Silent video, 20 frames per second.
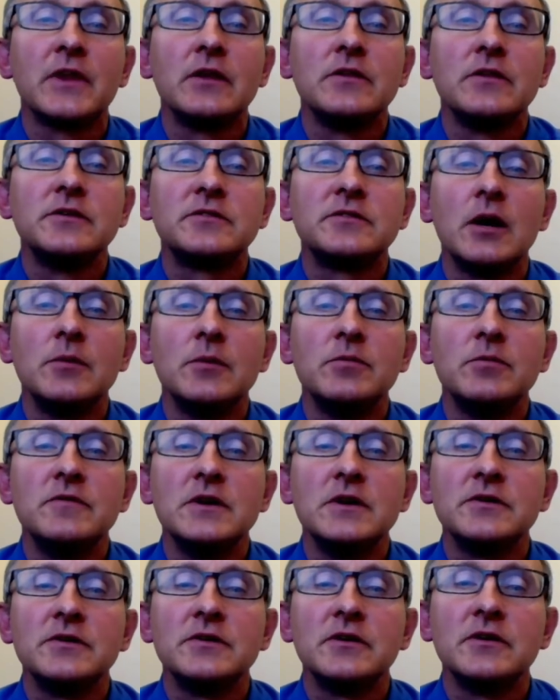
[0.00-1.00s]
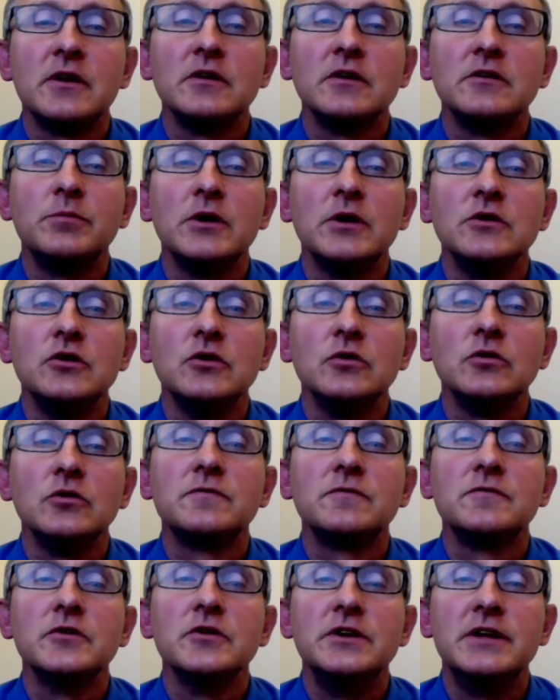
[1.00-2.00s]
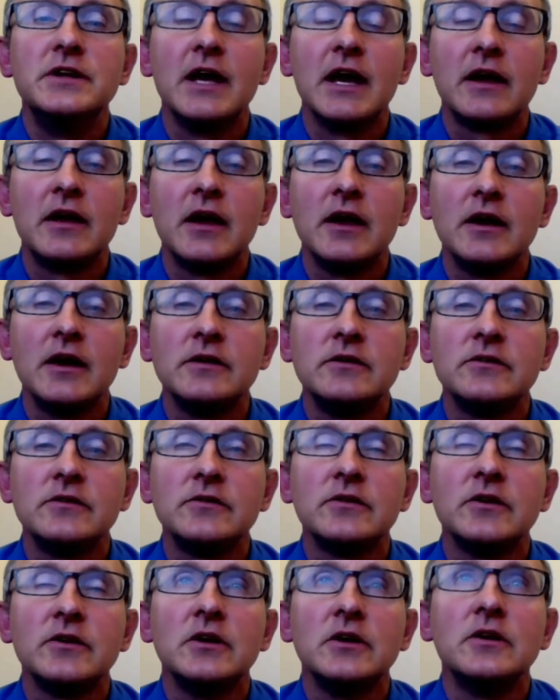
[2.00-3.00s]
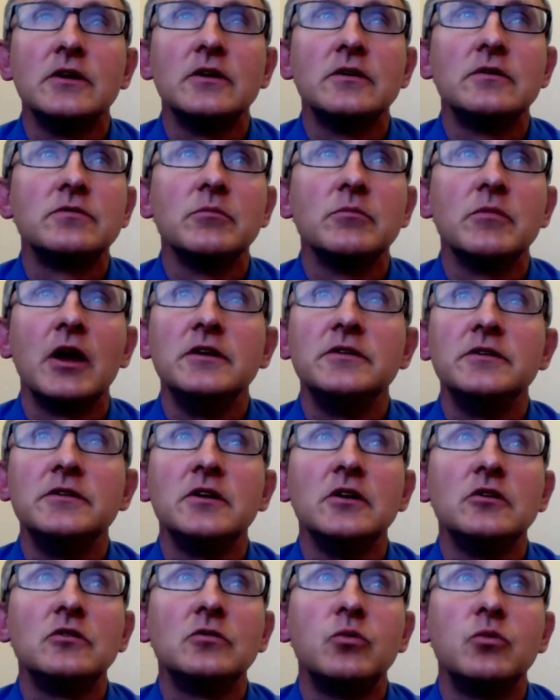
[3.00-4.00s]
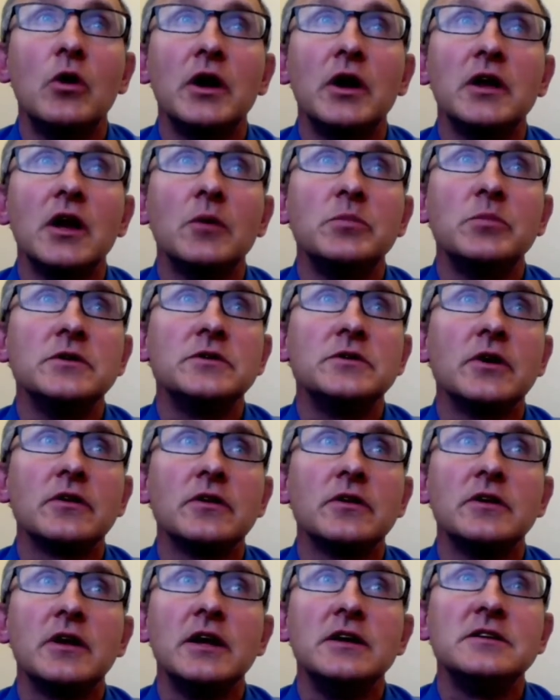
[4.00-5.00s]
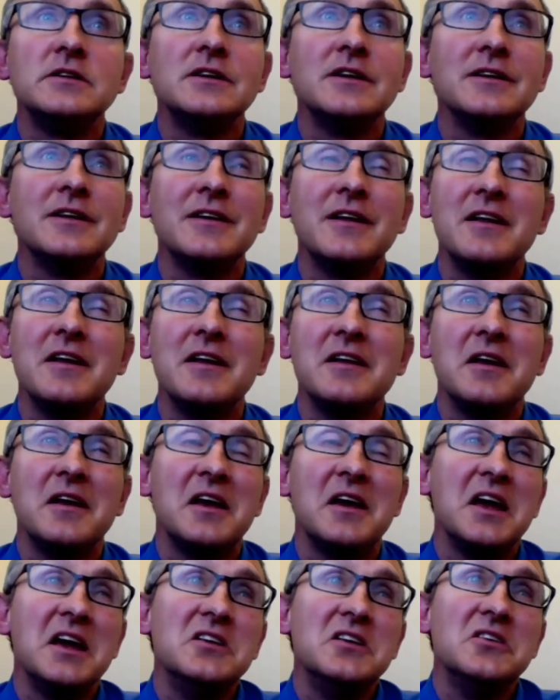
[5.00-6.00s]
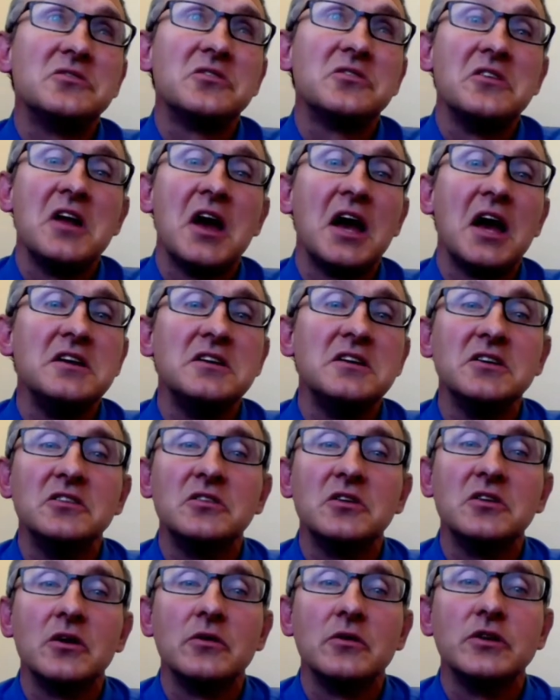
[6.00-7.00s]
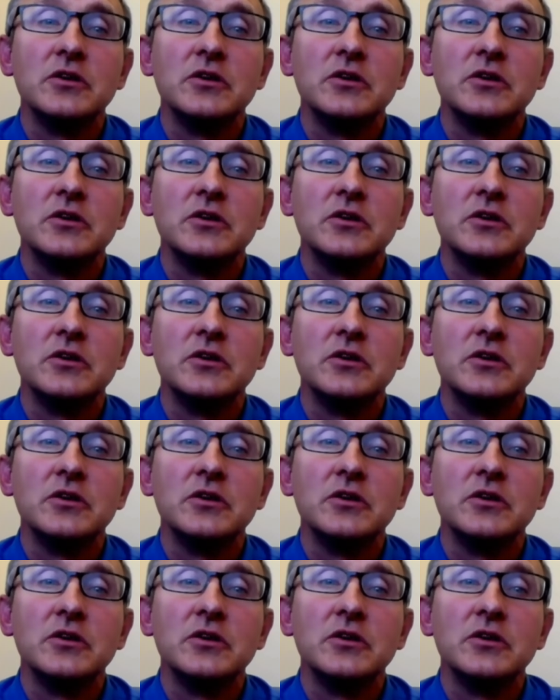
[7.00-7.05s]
This type of insulin has been used for decades, from 1920 up until the 1980s or 90s.